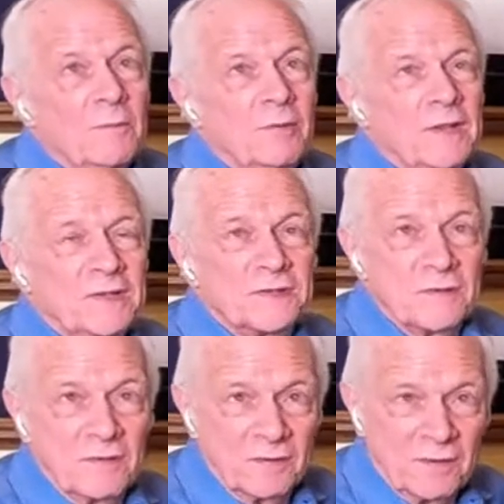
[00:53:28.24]
please
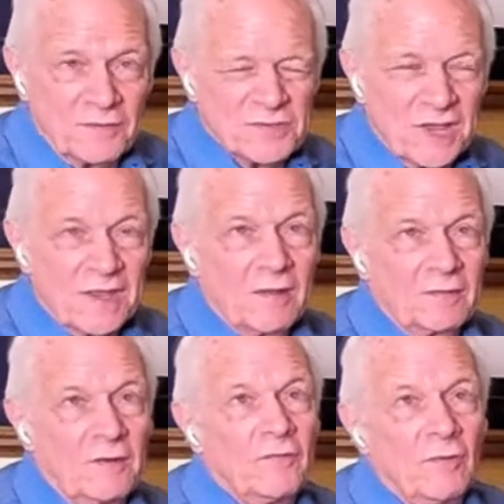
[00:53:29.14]
check out
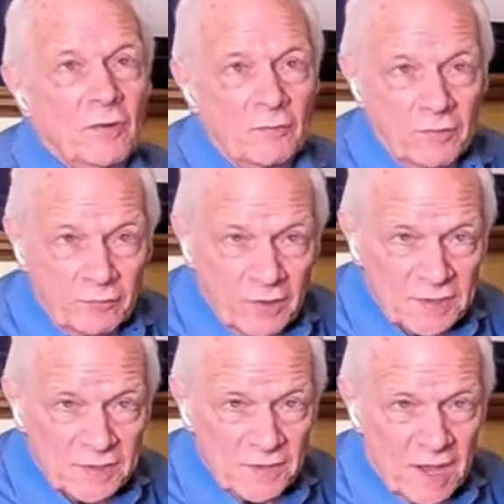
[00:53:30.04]

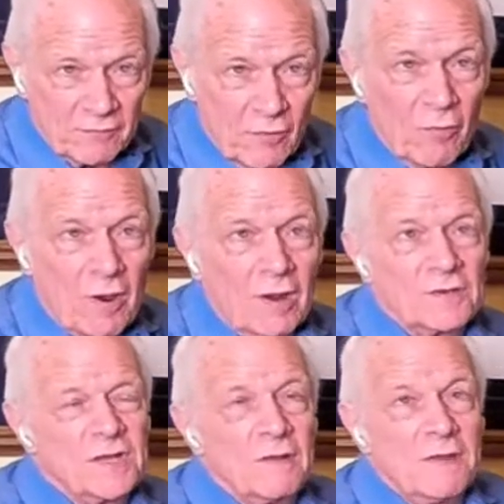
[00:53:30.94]

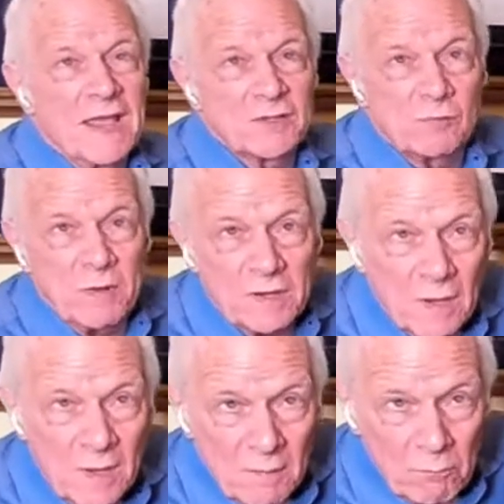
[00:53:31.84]
interluderetreats.org. Next week,
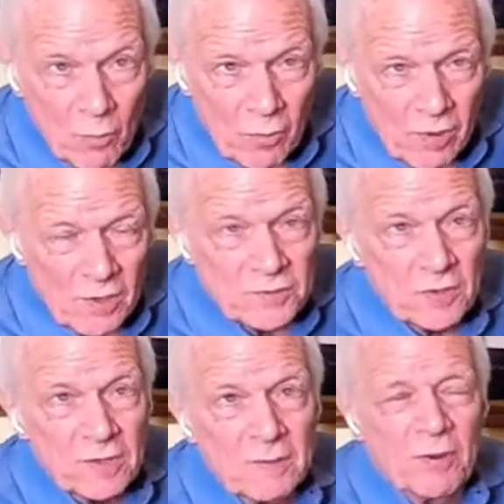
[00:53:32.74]
more
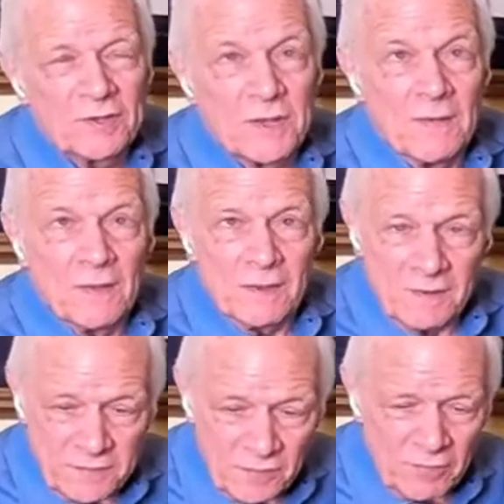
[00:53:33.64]
turning points.
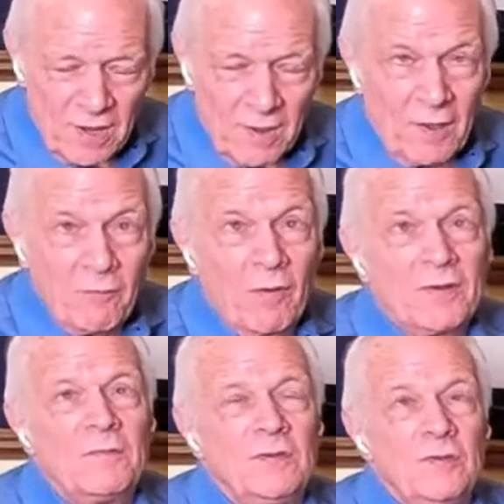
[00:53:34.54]
You
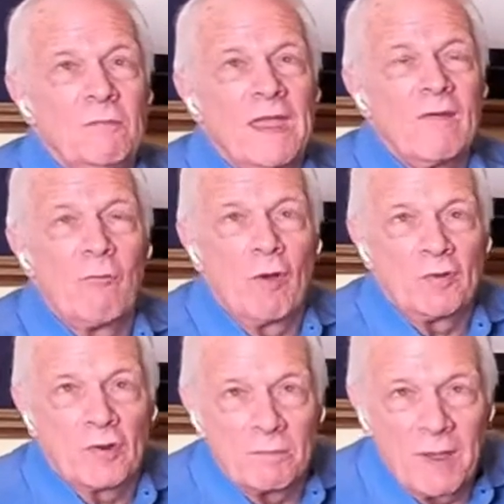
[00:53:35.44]
may have
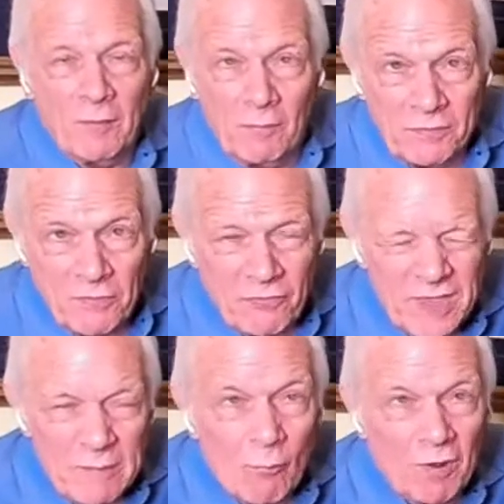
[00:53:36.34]
wondered about the
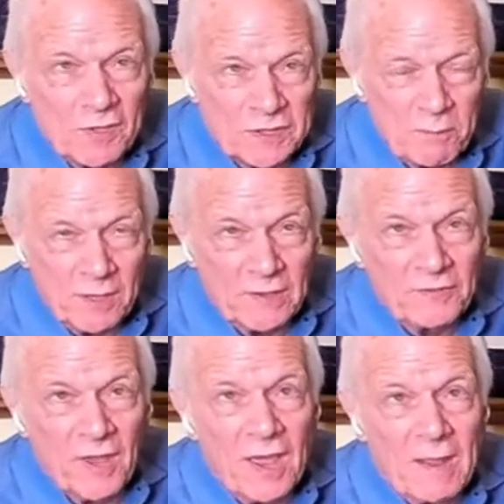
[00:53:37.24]
theme Once Upon a
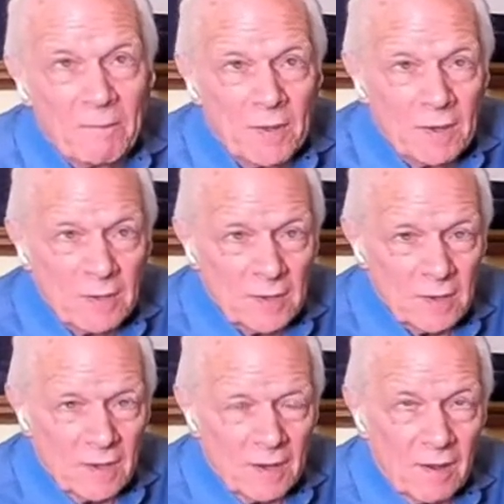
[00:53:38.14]
Time,
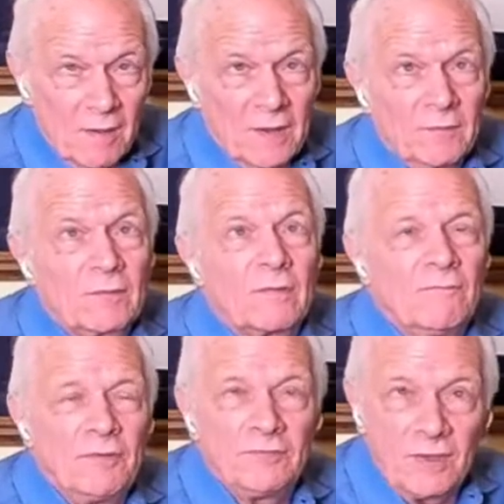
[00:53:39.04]
and
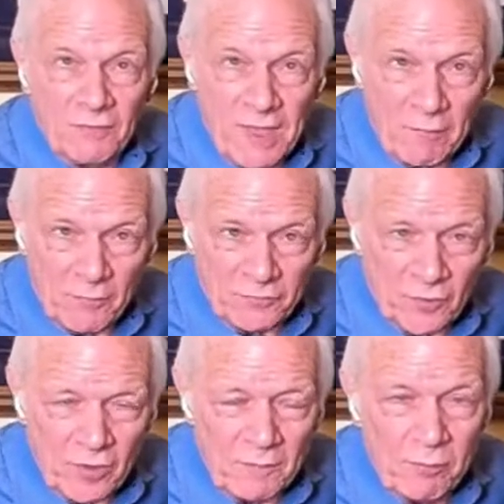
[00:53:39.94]
confusing that with
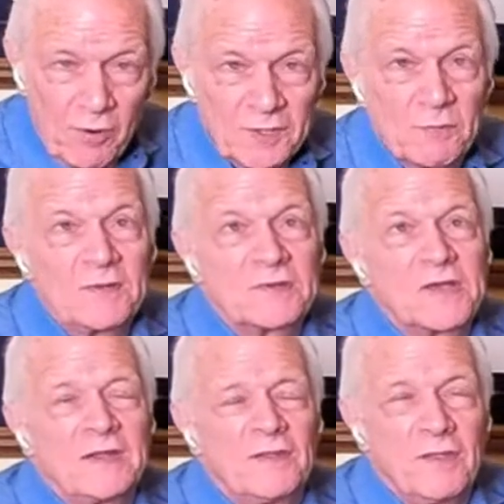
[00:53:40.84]
turning points. We
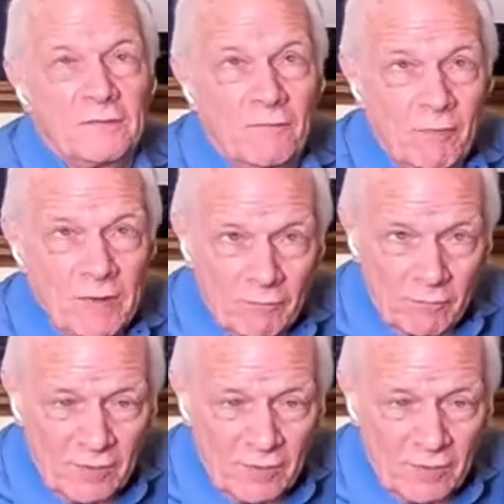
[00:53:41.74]
decided that if we